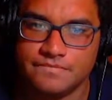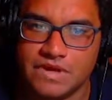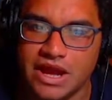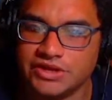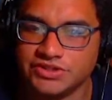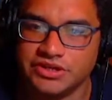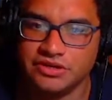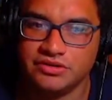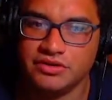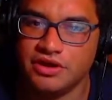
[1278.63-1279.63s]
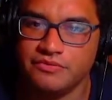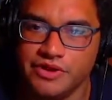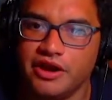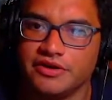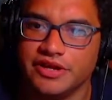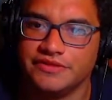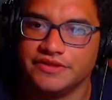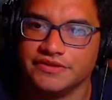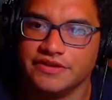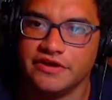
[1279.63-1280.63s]
Actually, no, we are going to end
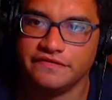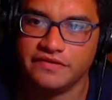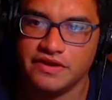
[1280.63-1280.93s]
things off